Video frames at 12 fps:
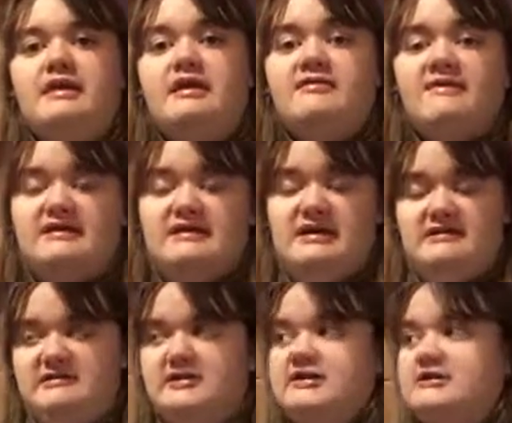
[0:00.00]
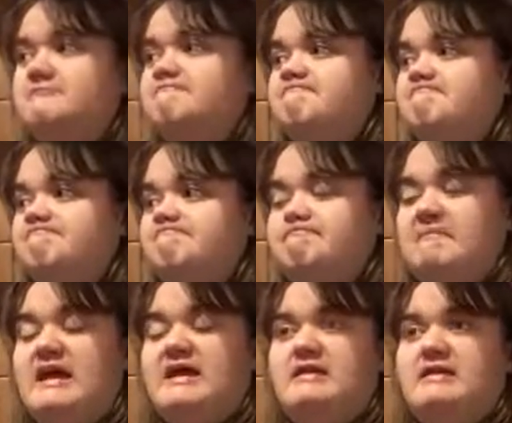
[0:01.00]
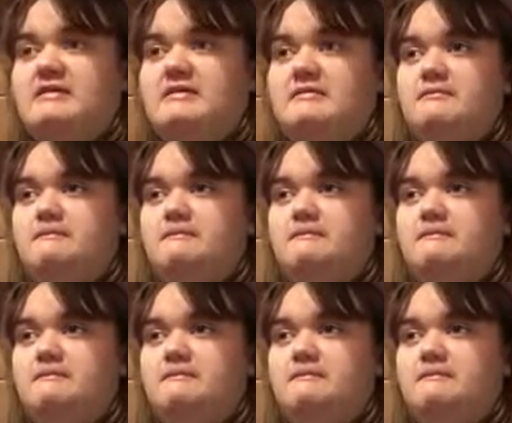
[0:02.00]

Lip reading: is fantastic. It's